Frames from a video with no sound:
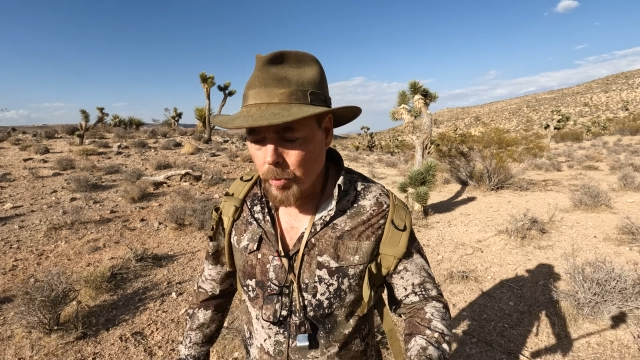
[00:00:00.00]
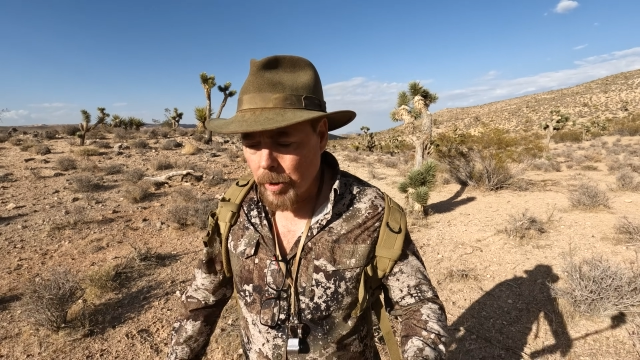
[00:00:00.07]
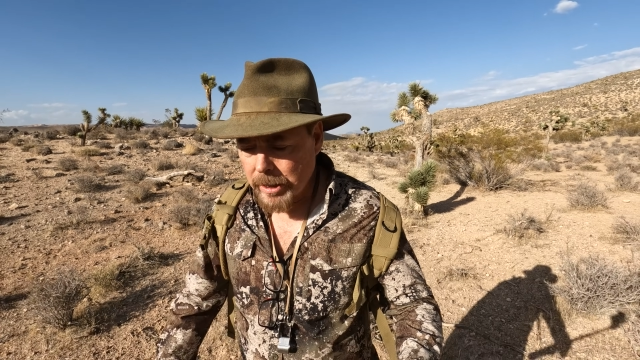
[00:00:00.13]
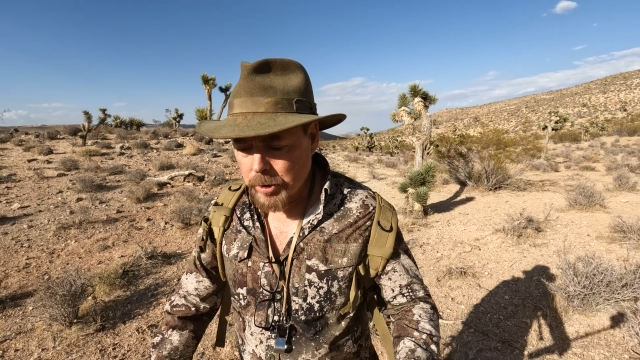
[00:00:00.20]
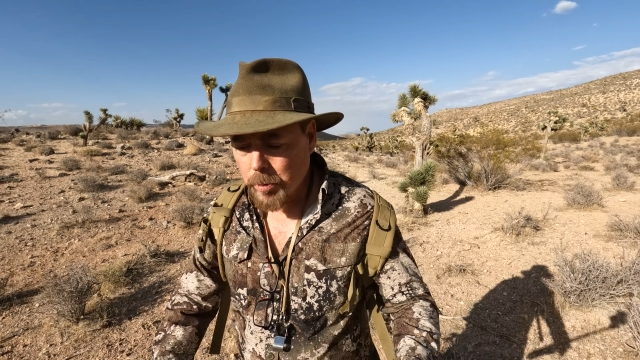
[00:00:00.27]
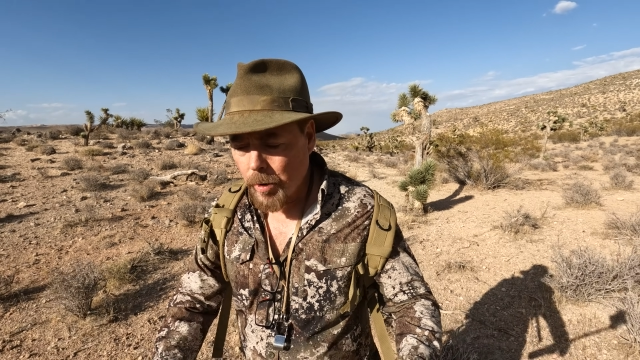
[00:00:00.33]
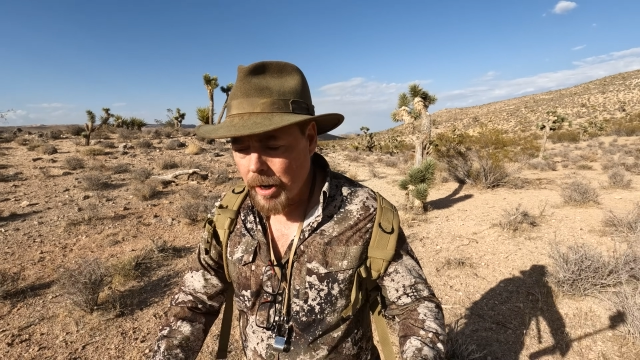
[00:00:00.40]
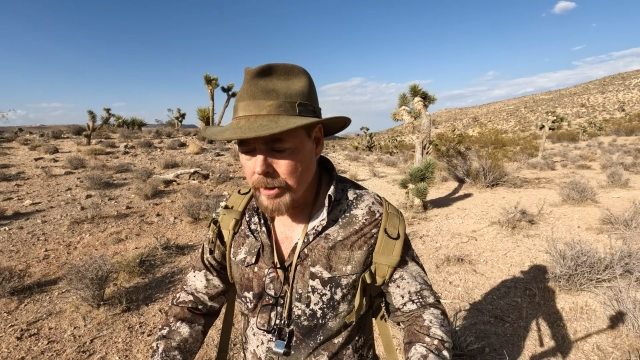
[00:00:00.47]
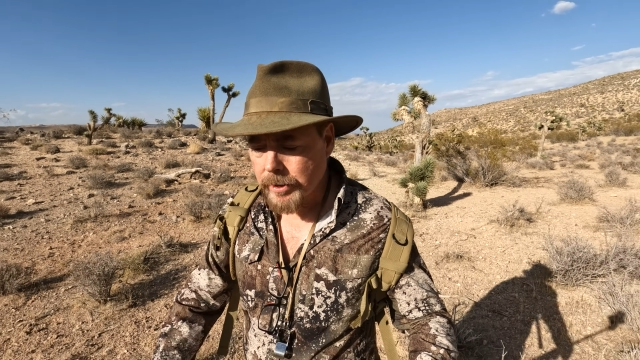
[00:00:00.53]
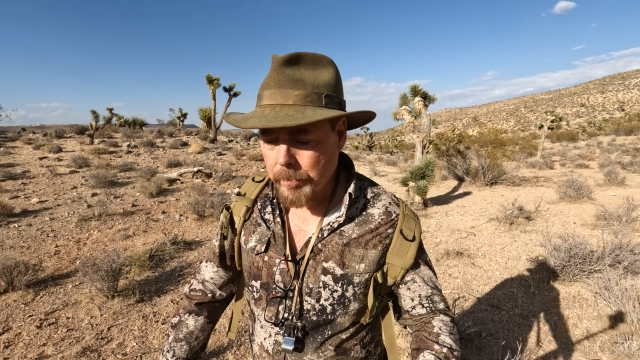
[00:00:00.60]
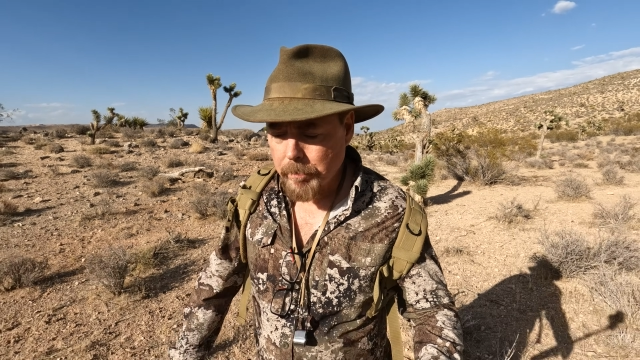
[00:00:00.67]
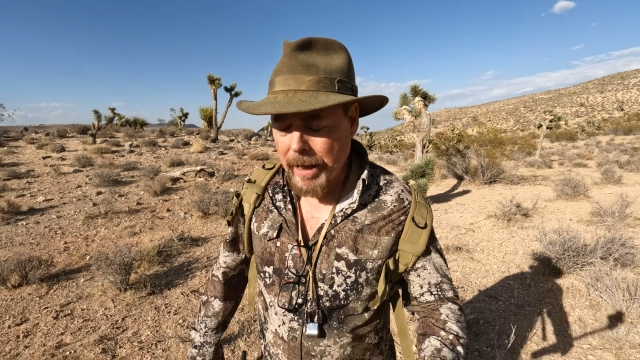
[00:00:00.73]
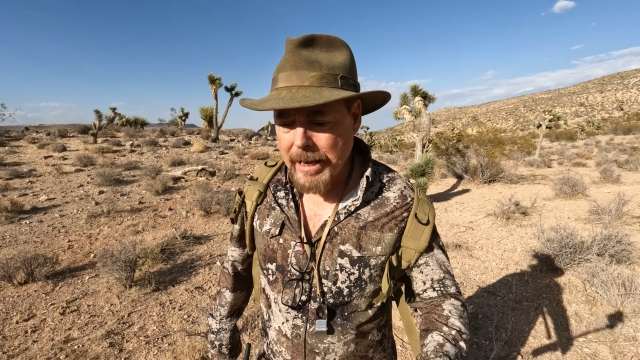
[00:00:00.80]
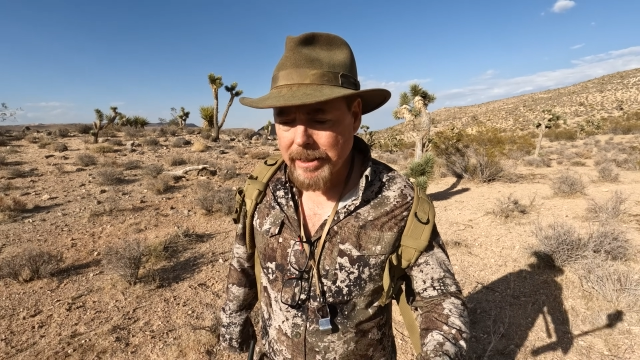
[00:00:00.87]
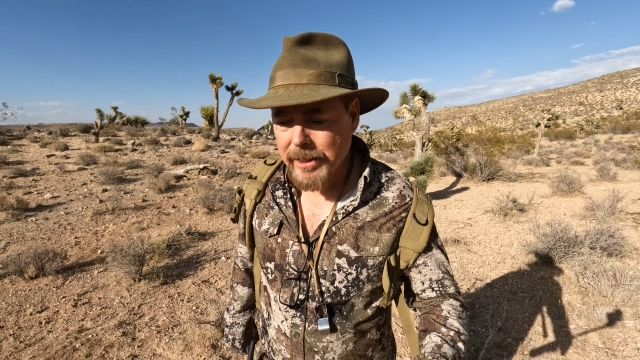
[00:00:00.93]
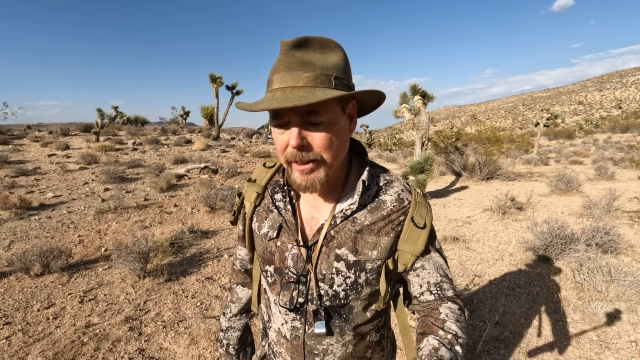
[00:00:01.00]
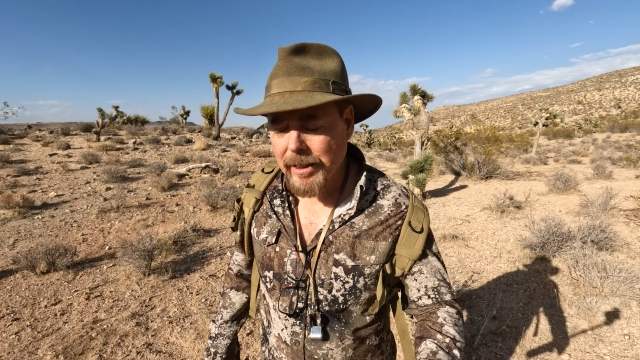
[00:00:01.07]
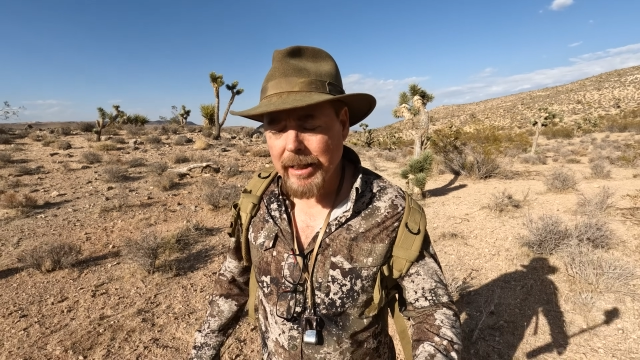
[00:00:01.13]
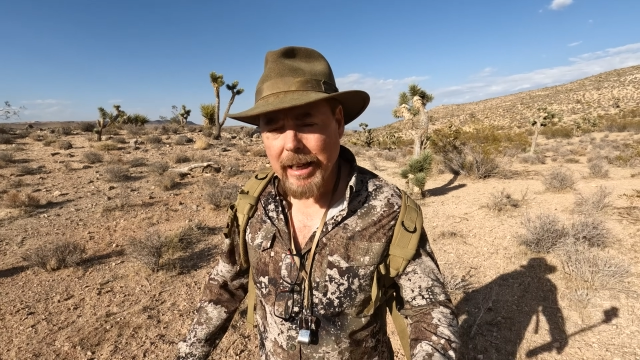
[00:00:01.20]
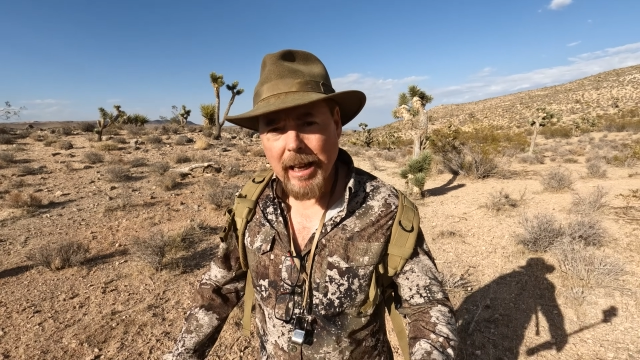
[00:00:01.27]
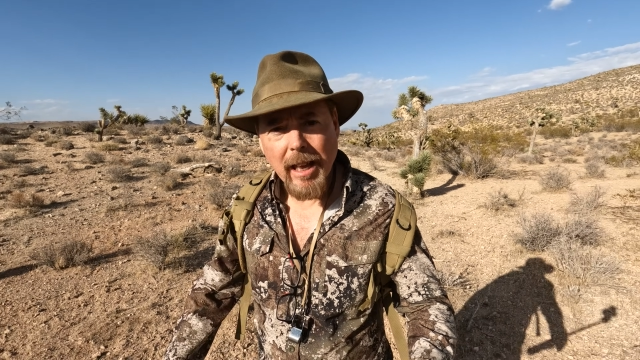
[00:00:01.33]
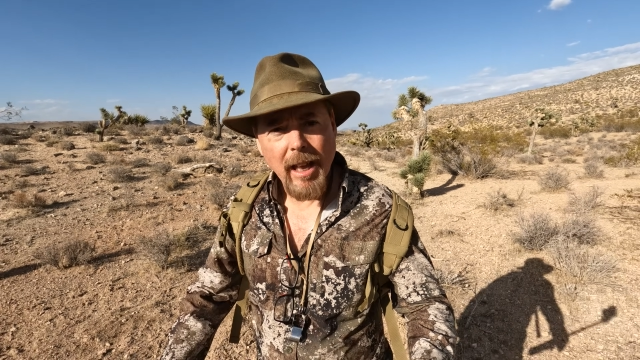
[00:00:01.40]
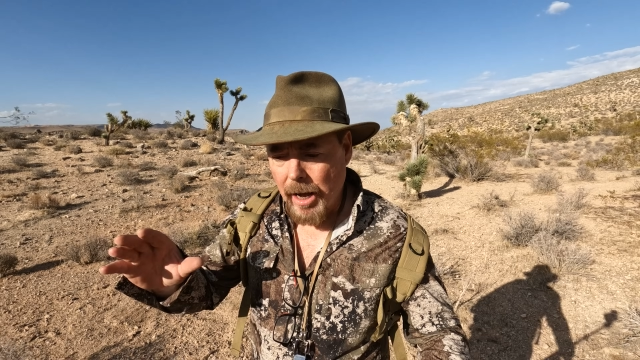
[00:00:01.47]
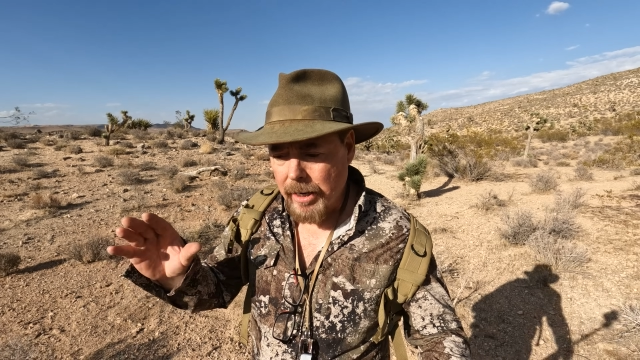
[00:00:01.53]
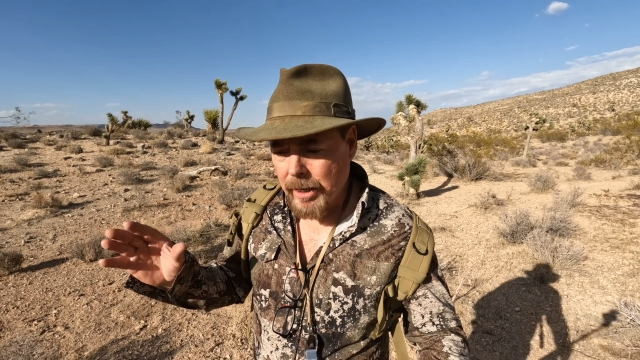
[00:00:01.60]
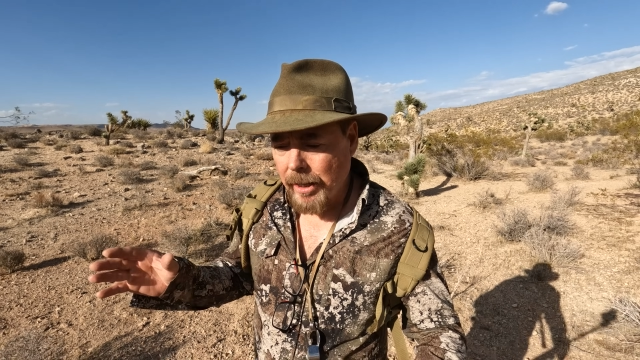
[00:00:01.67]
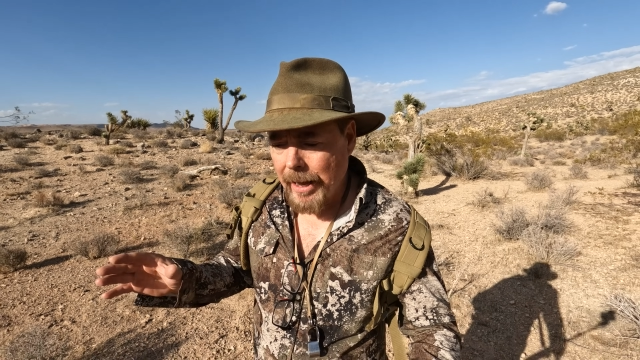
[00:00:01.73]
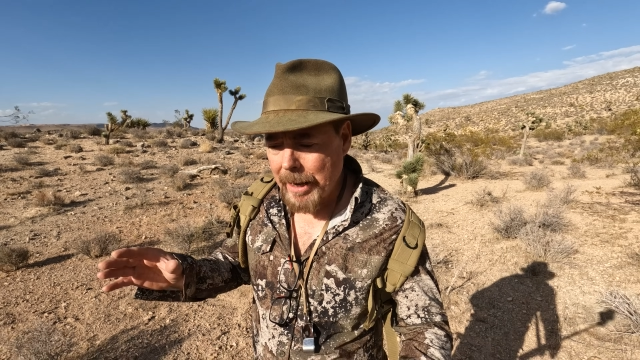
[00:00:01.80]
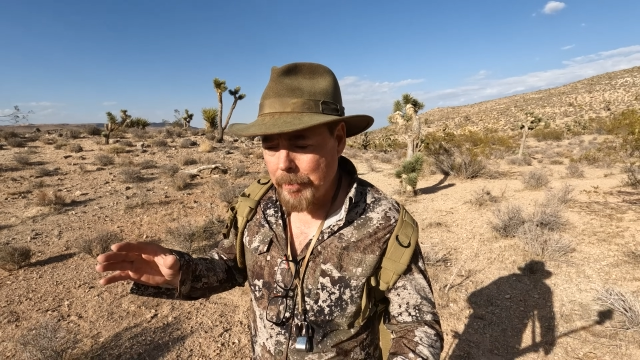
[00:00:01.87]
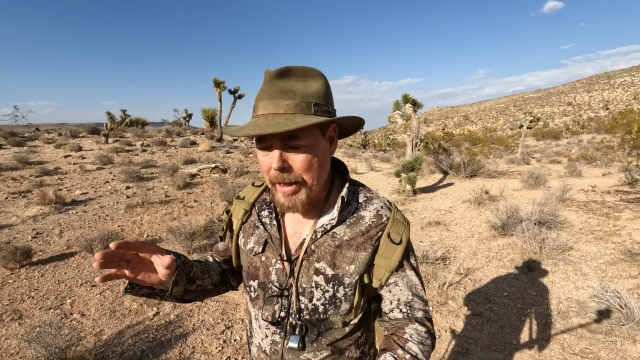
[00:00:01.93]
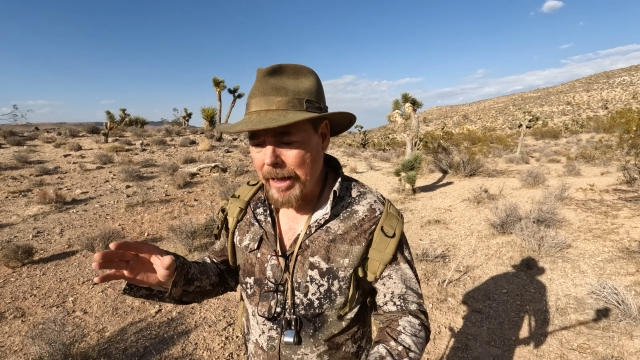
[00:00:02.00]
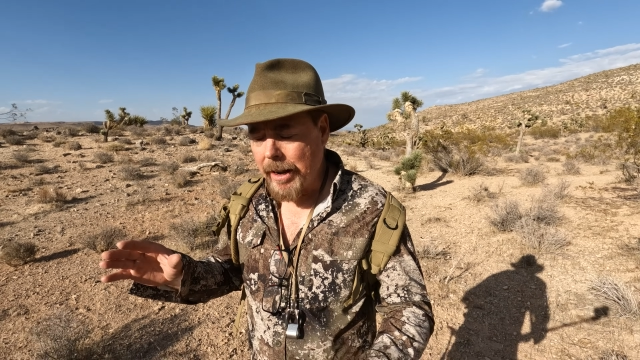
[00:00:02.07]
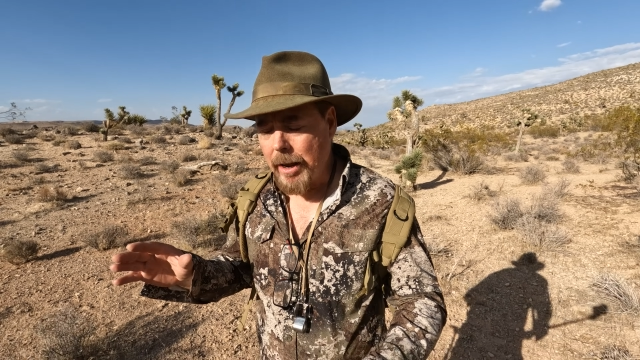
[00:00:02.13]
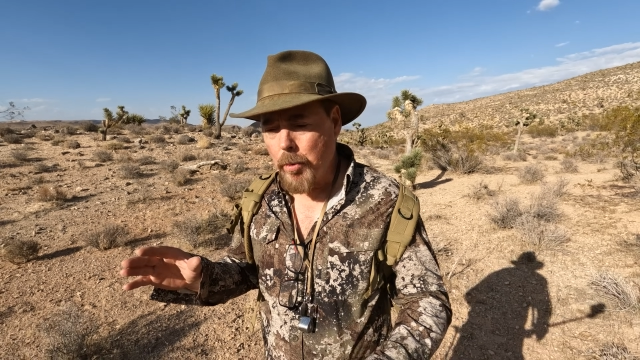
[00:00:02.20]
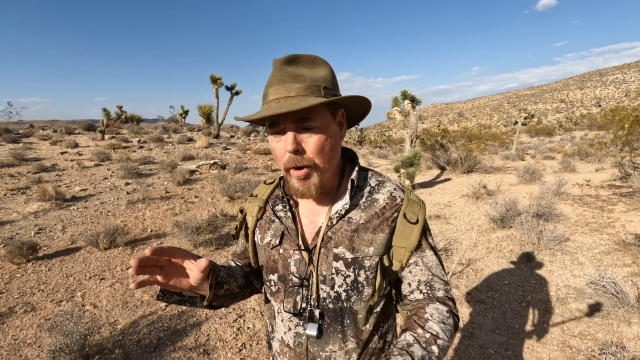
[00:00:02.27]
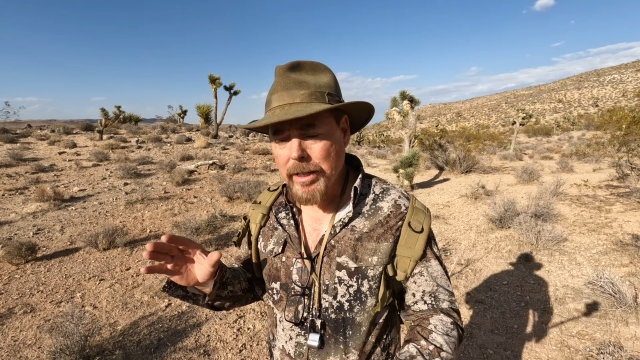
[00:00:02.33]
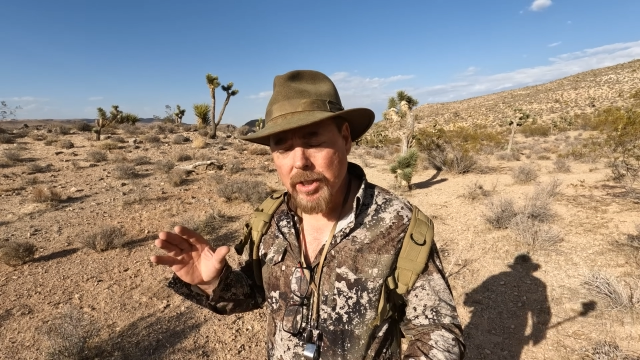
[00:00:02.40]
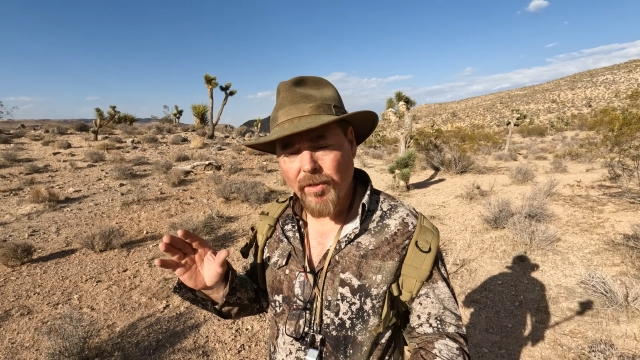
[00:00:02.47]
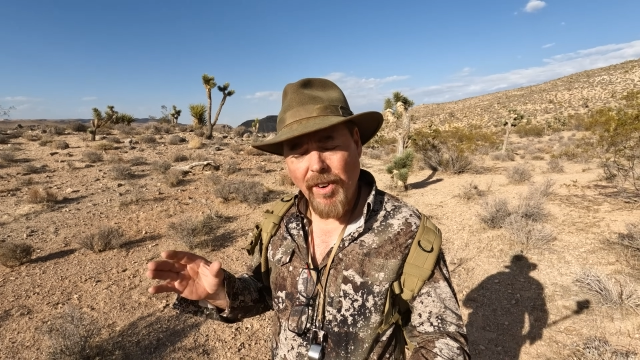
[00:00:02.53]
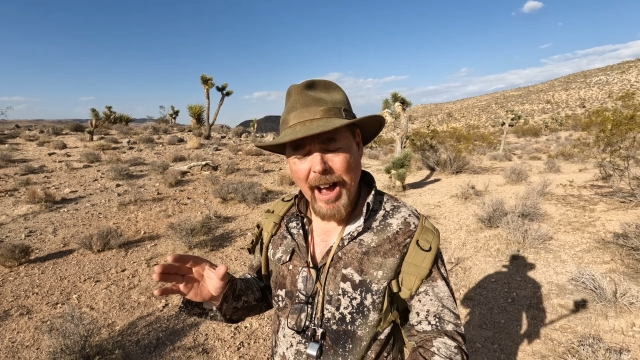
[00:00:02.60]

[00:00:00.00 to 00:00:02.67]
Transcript: which was basically a claim that once